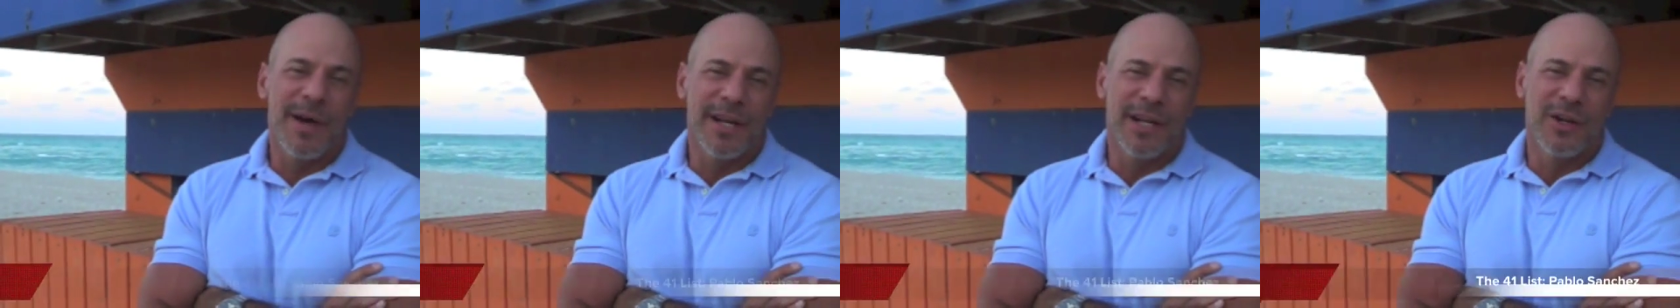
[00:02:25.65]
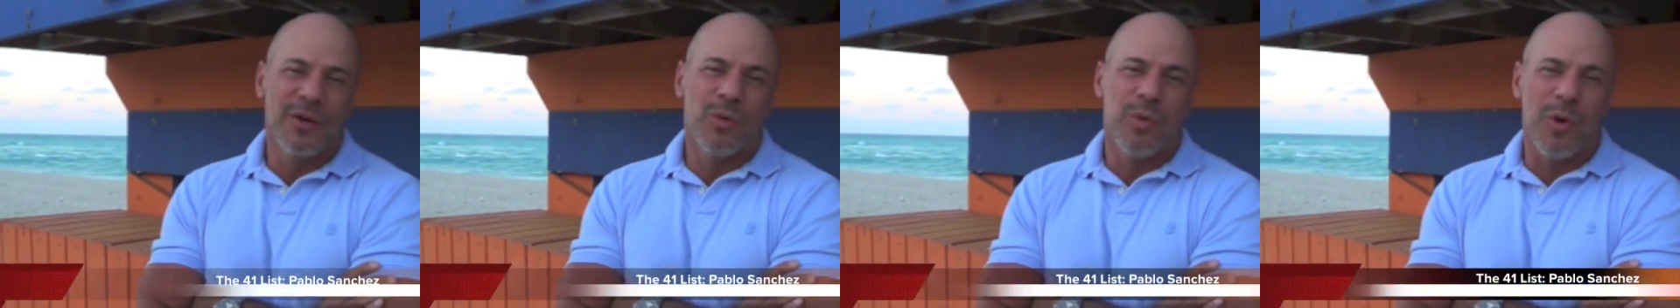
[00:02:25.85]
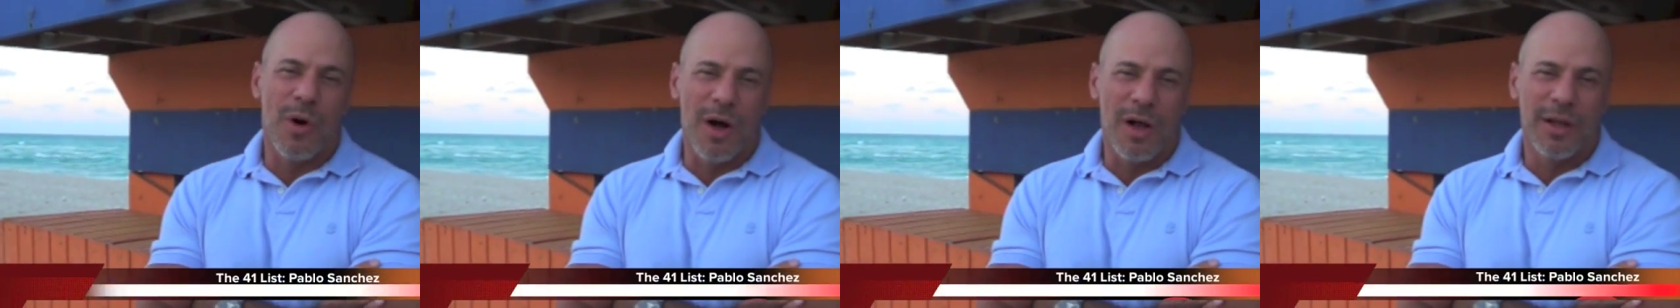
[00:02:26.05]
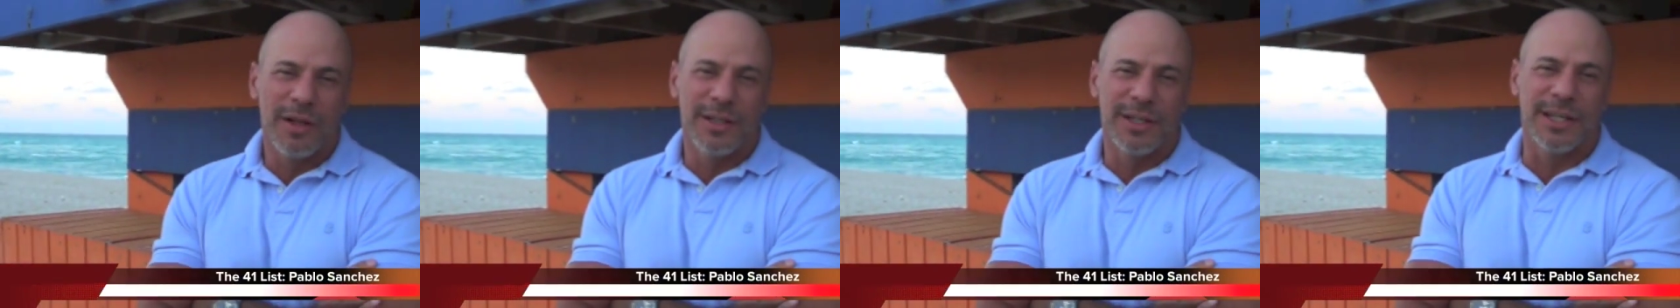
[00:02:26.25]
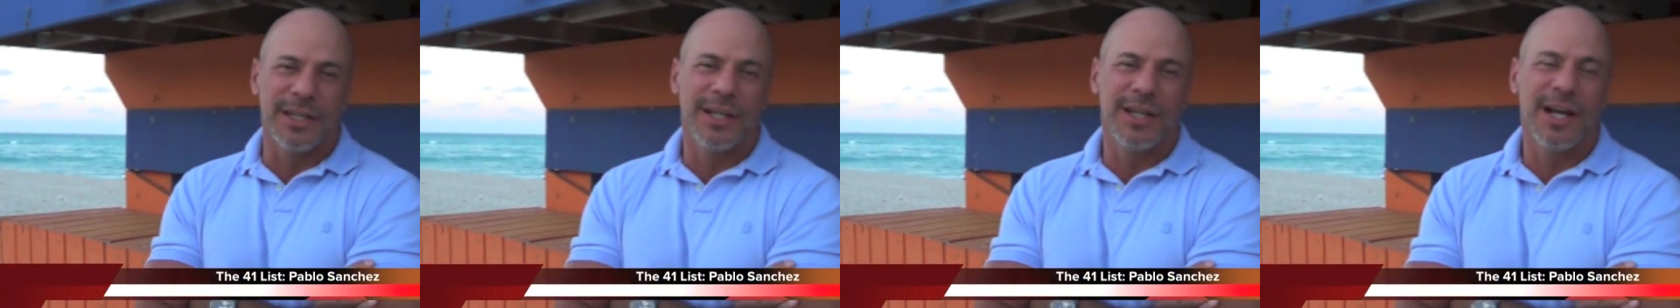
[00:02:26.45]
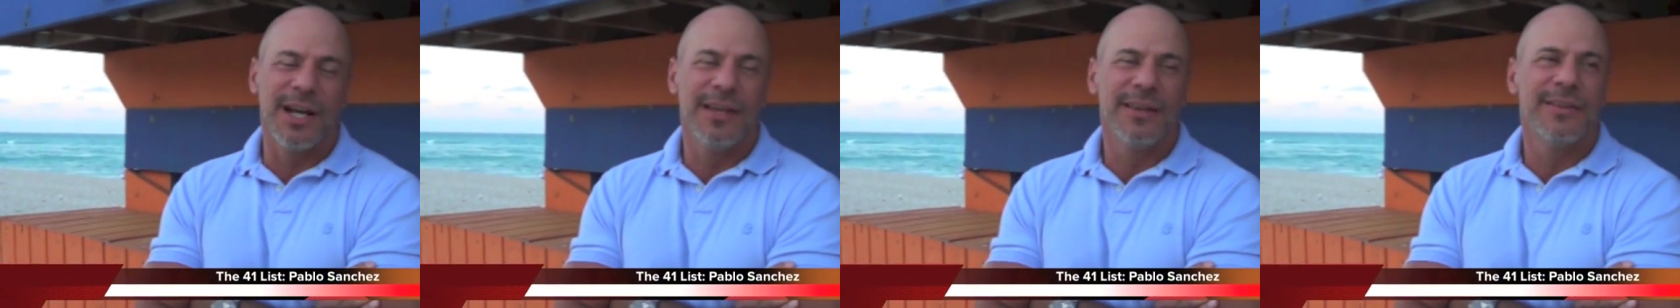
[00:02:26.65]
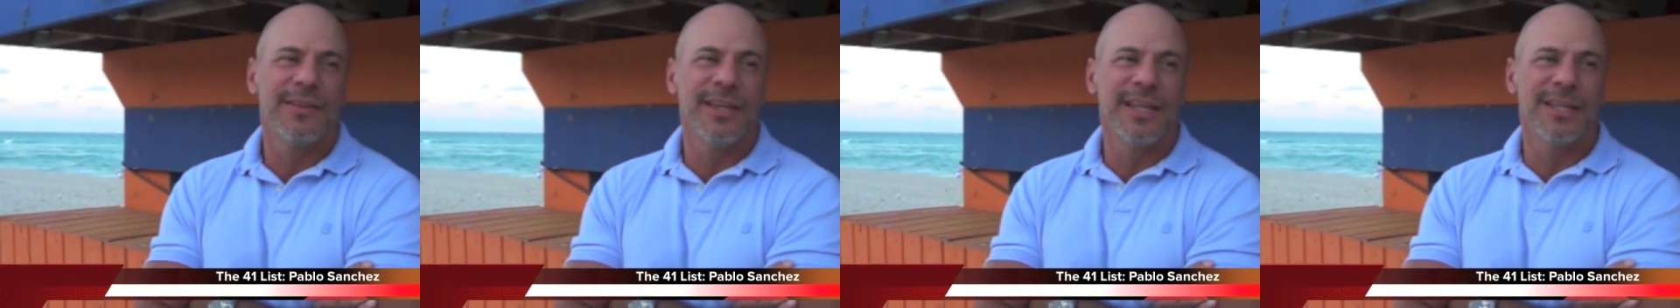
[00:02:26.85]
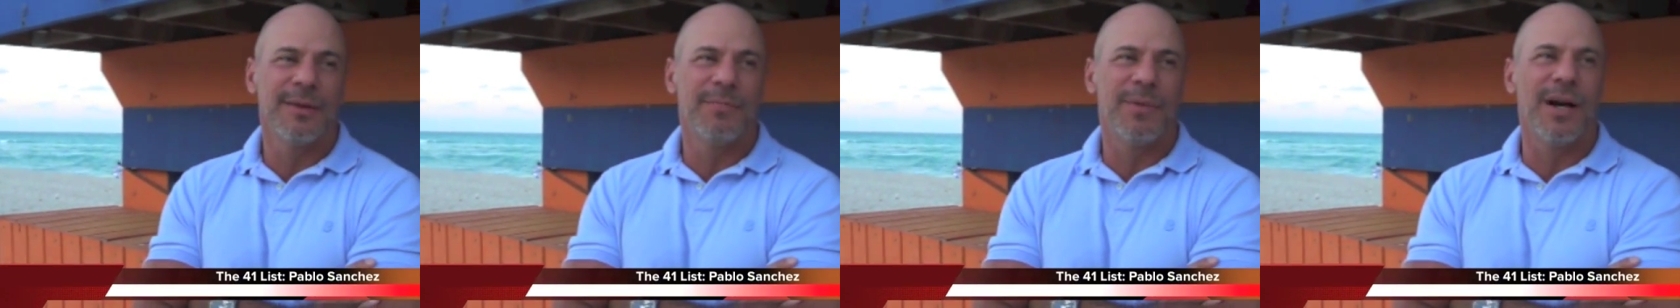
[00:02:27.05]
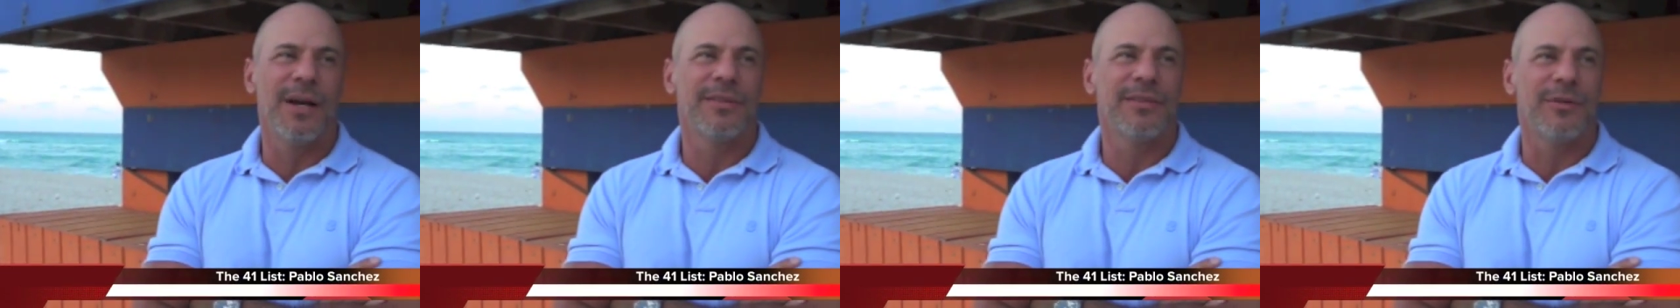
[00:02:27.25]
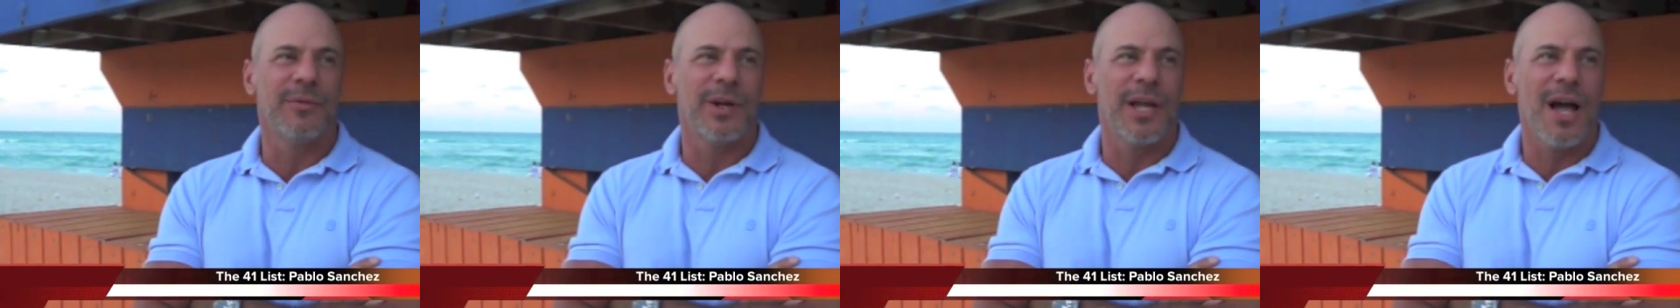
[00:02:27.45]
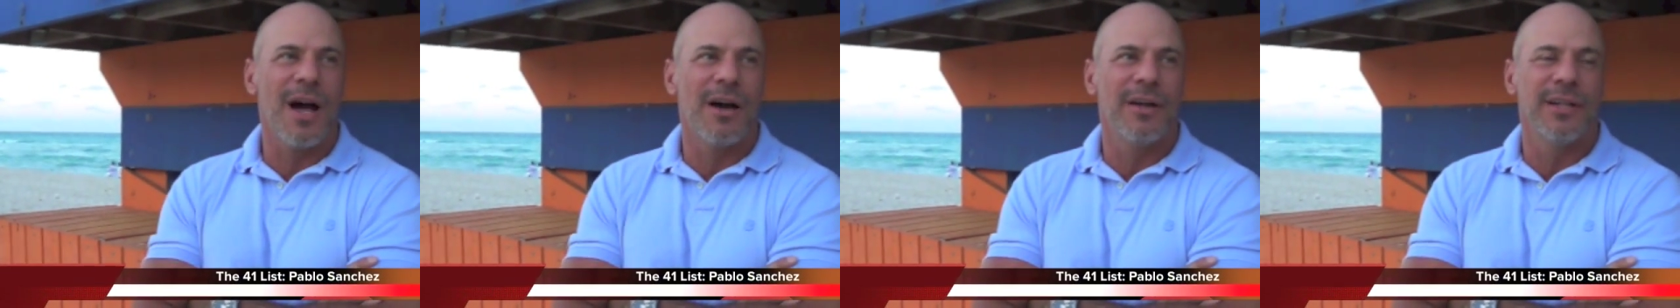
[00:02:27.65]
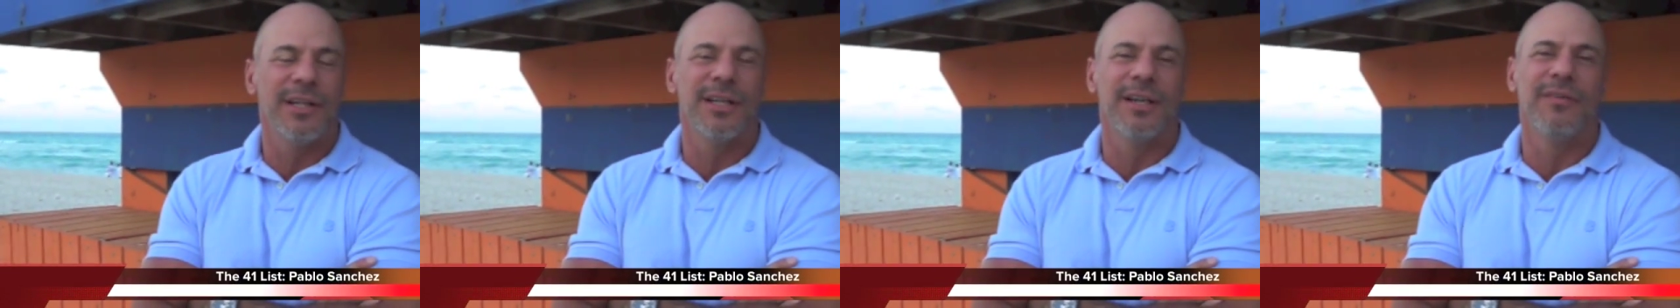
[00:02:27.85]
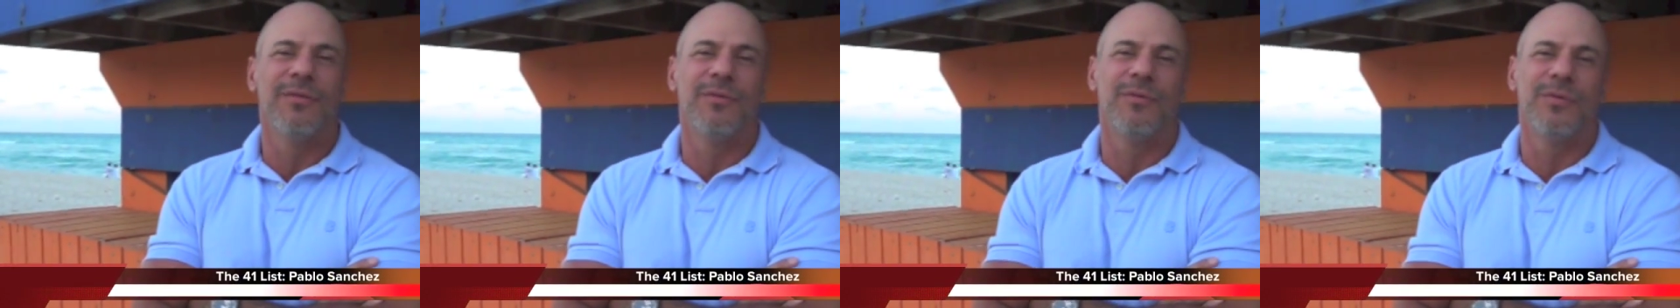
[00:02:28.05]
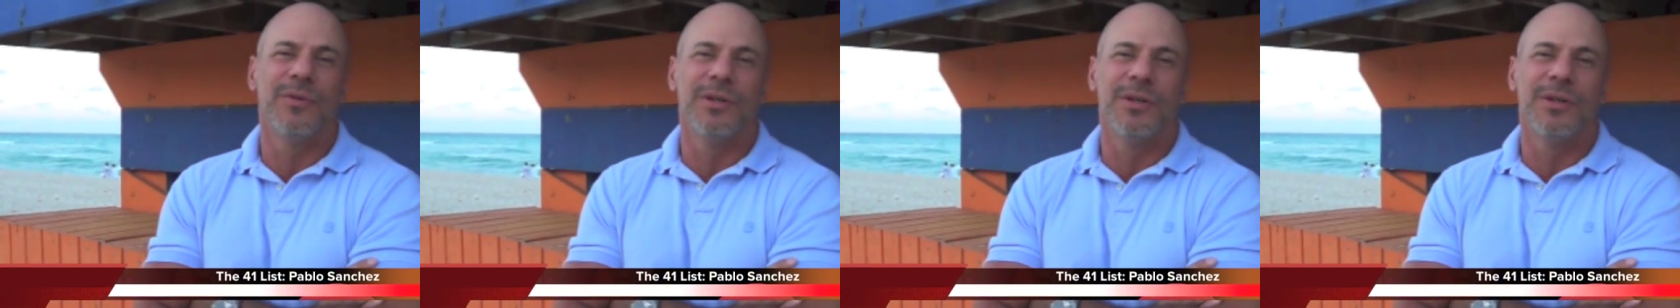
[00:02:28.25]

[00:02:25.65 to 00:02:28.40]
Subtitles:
about equality, I think about the reality of